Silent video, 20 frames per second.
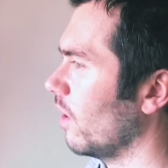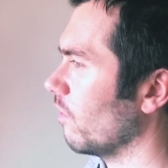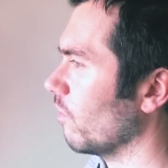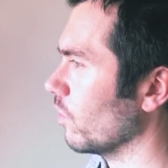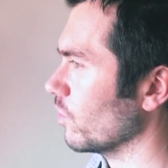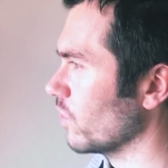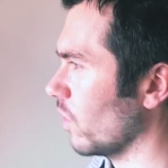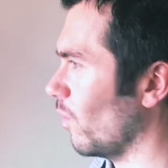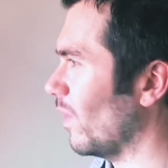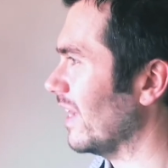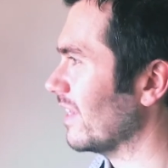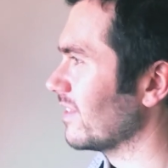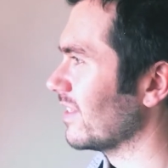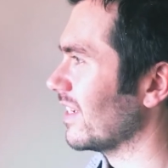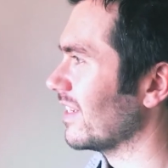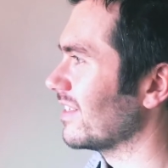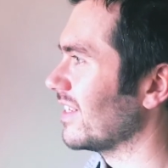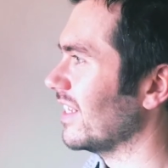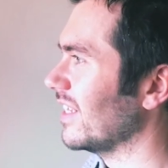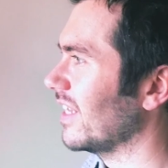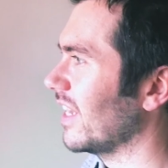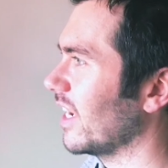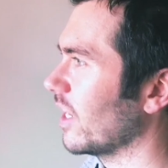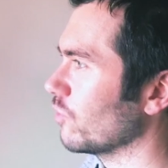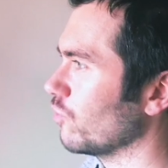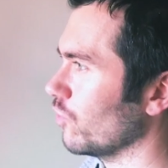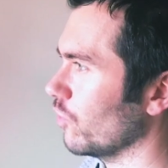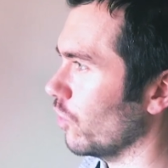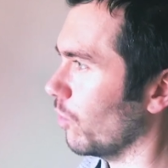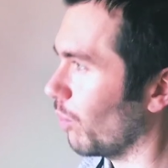Russell Wilson is in
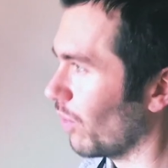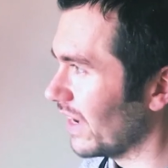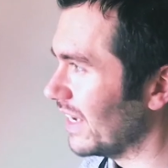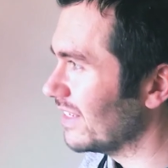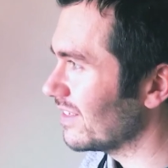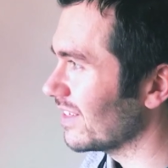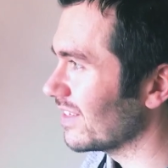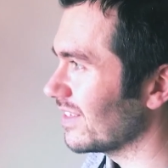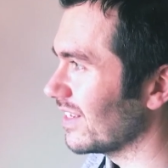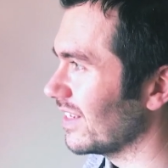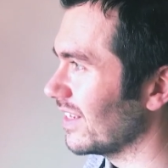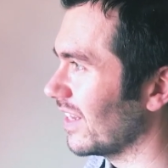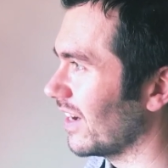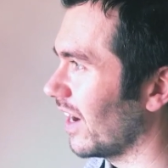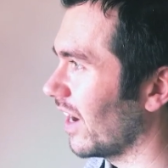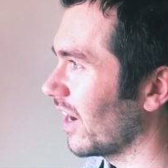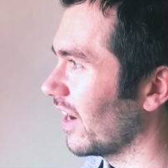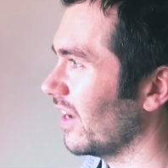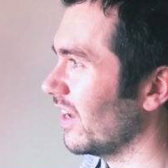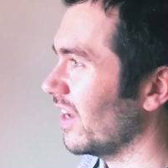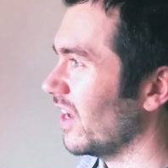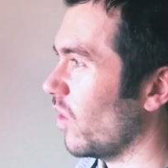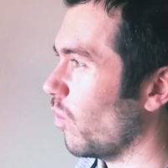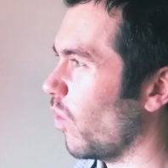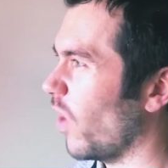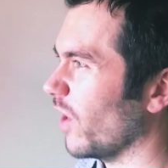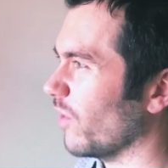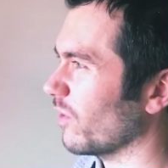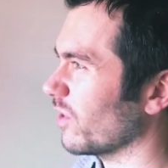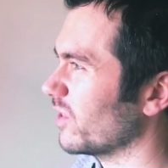there. Drew Brees is in there.
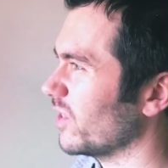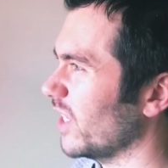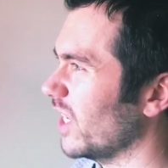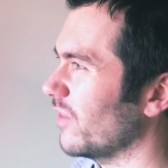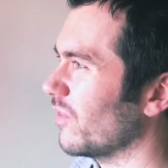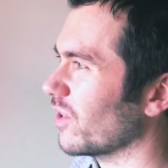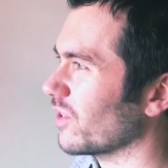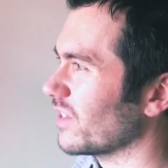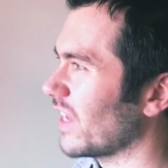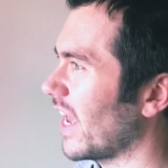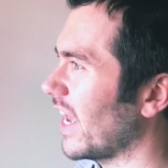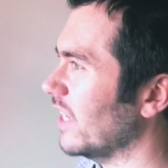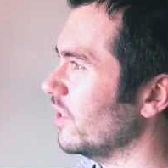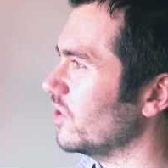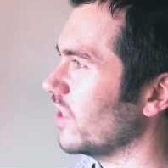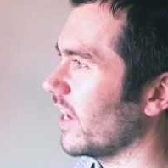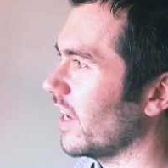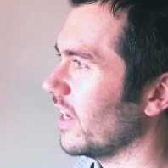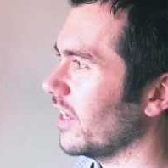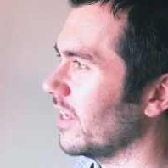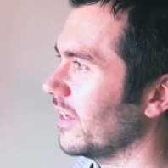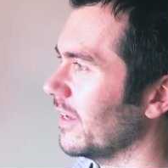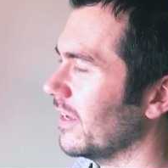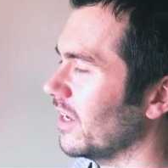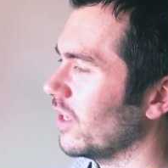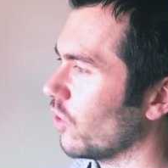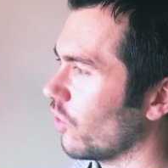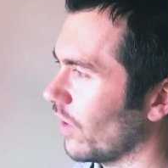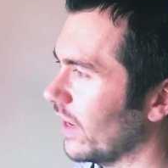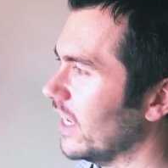Wide receivers, AJ
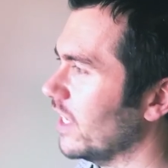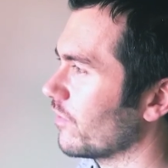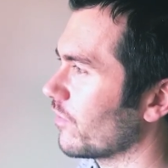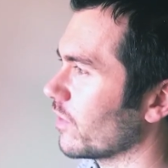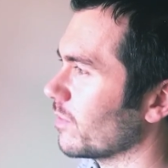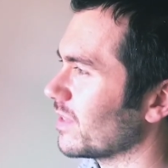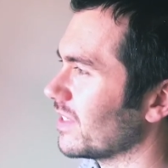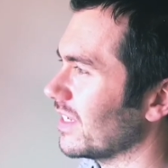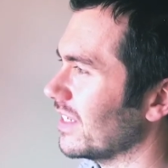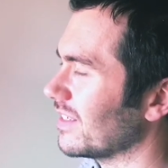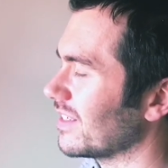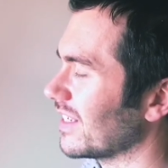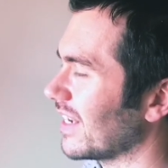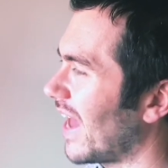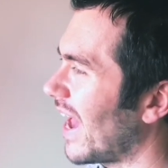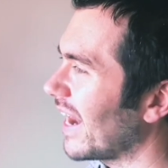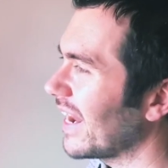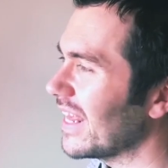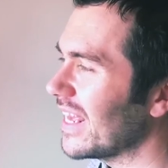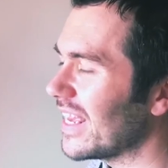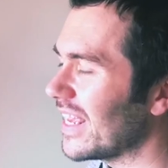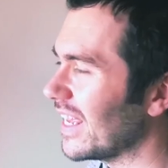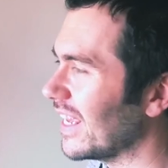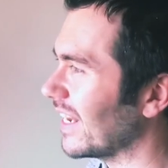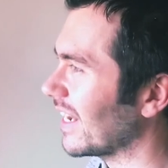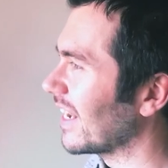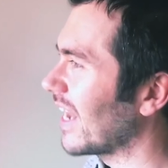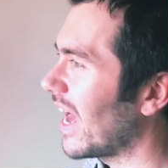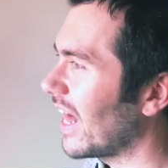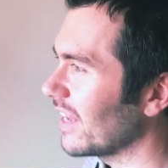Green from Cincinnati,
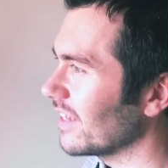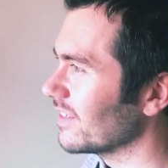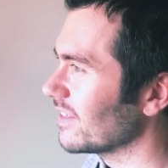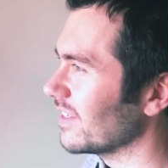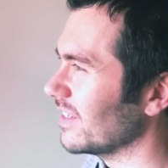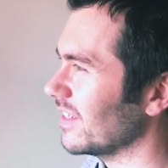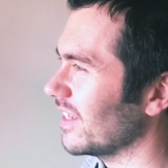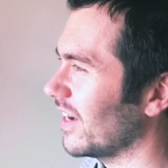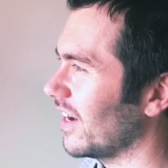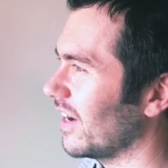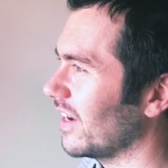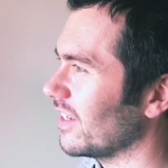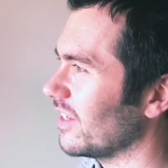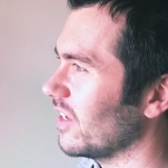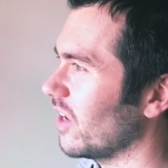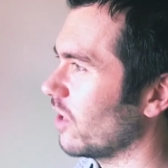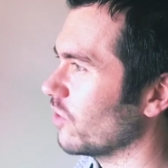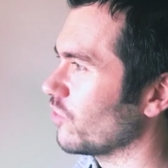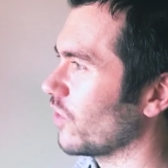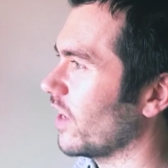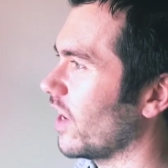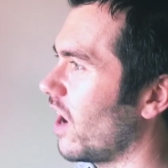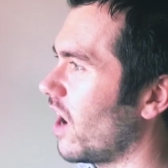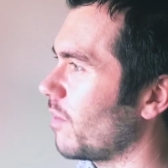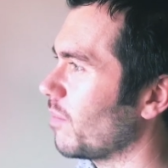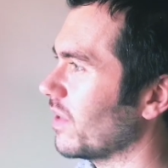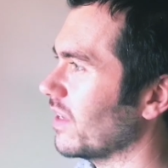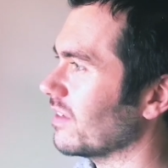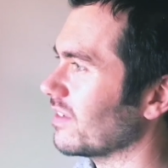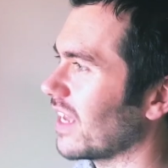Keenan Allen's in there, DeAndre
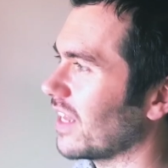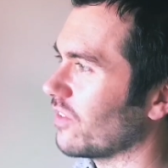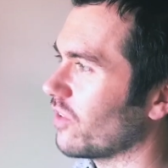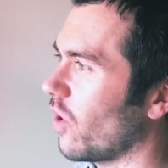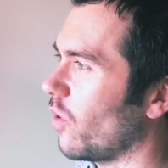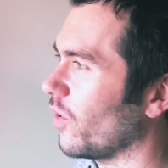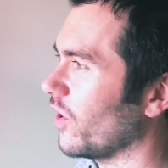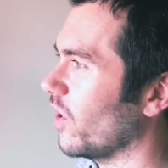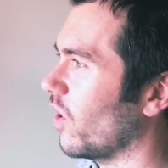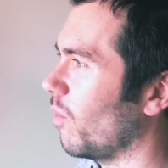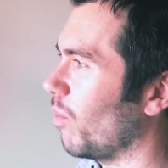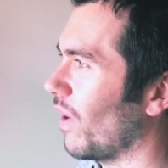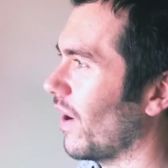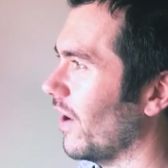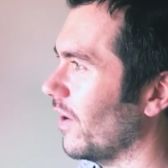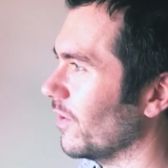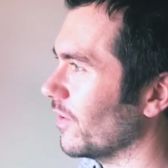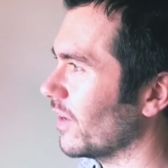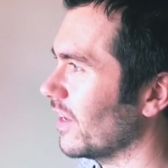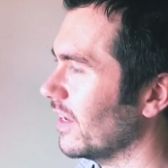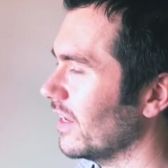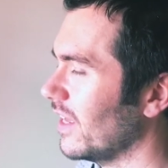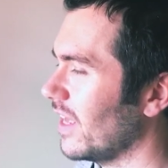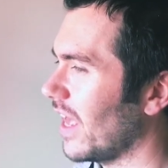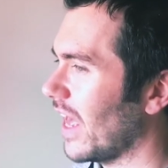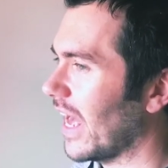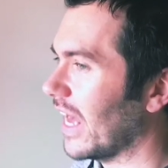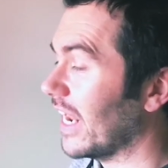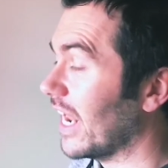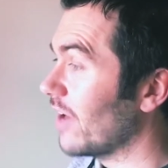Hopkins, Antonio Brown,
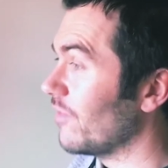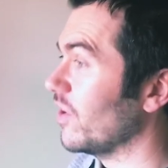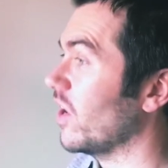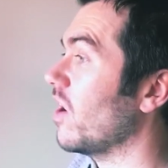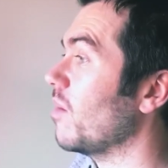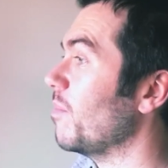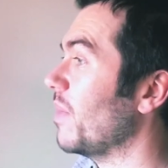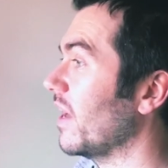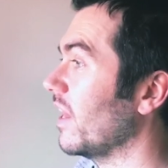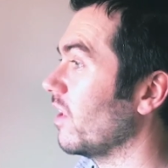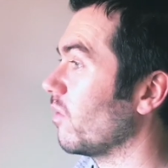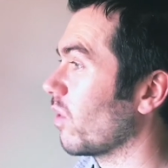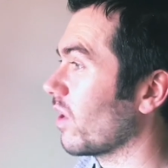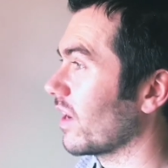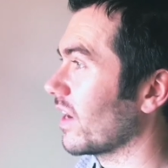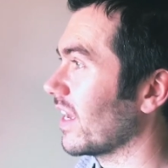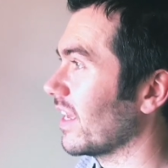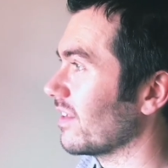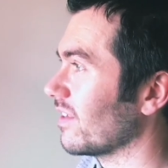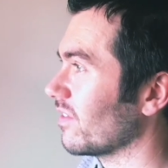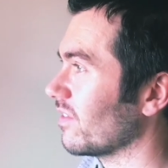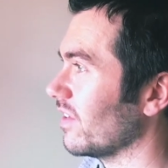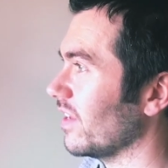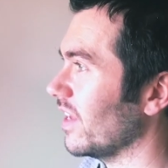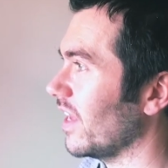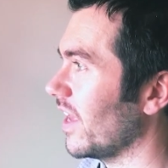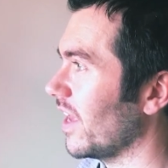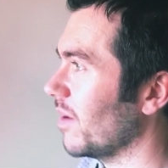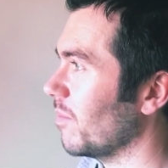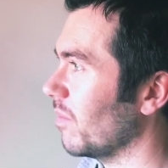uh, Le'Veon Bell. We're going to get to
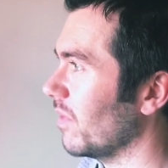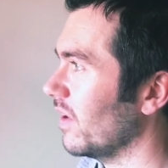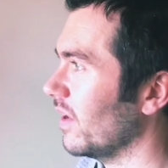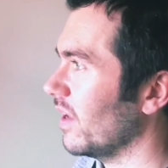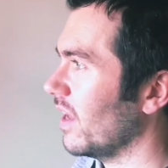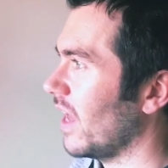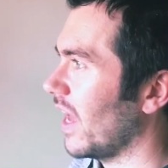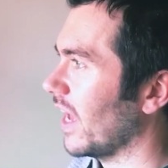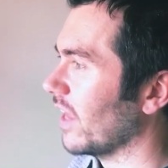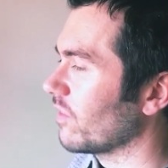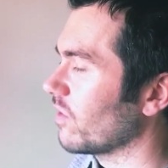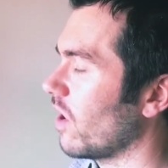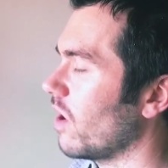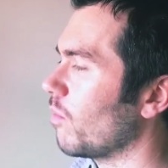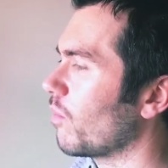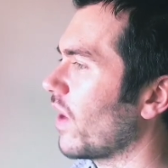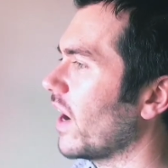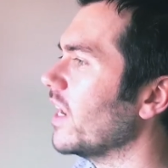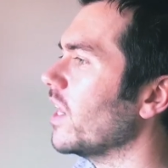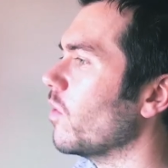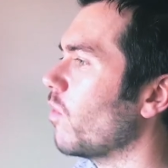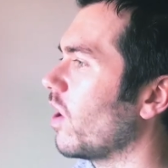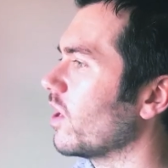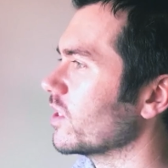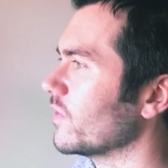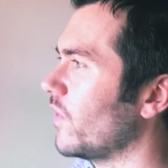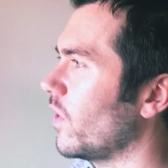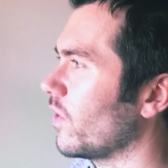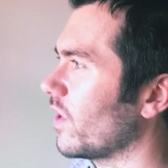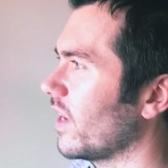see him. Uh, Tom Brady
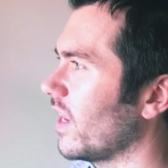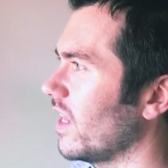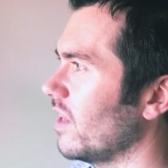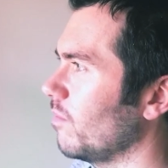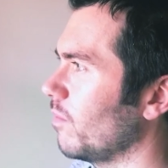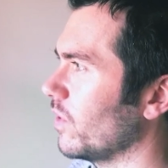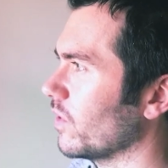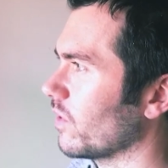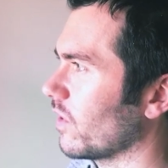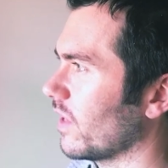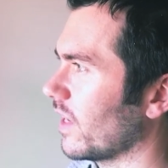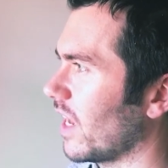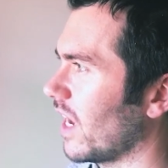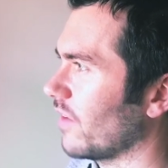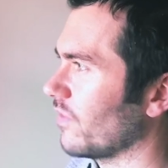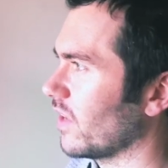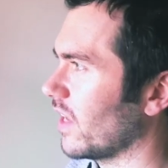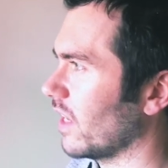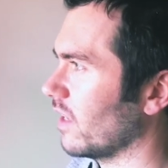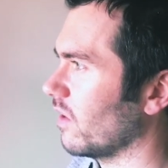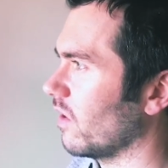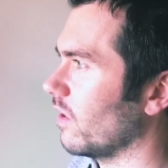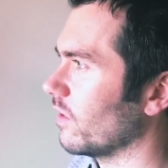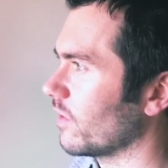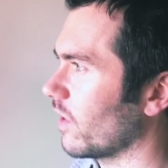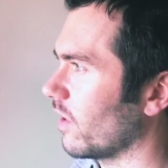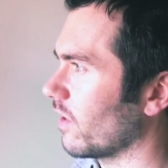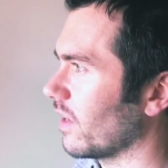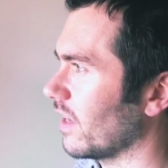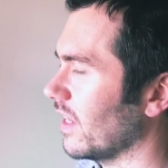was voted in, but they're going to have to get an
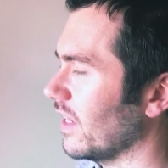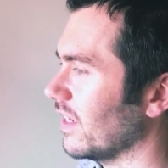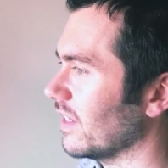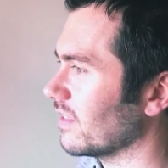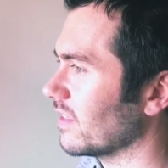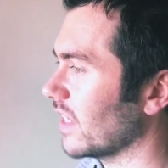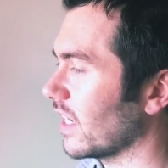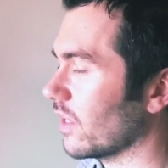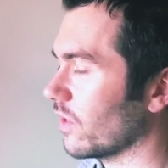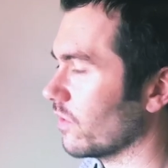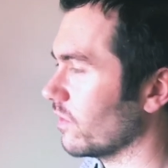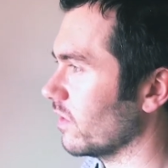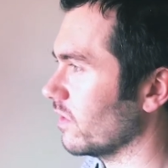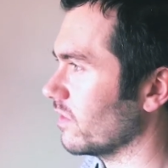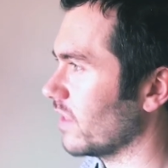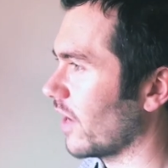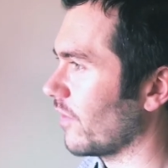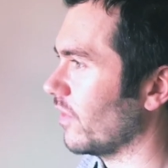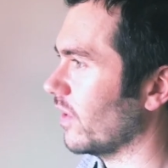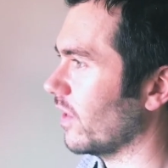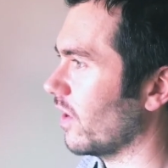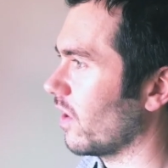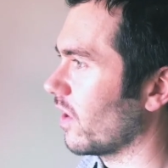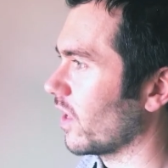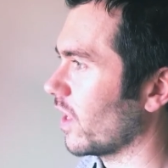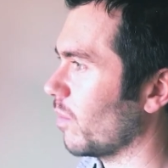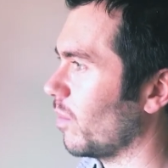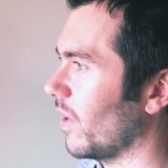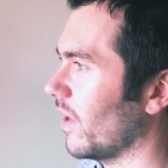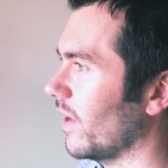alternate in instead because he's definitely not
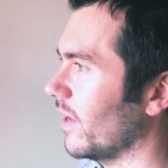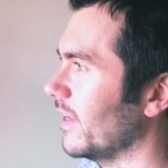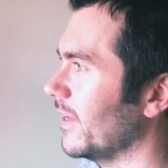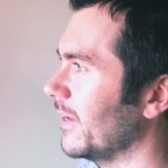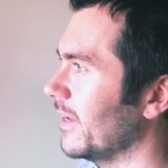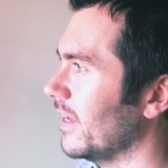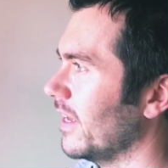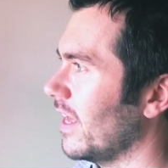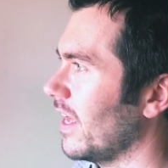going to play.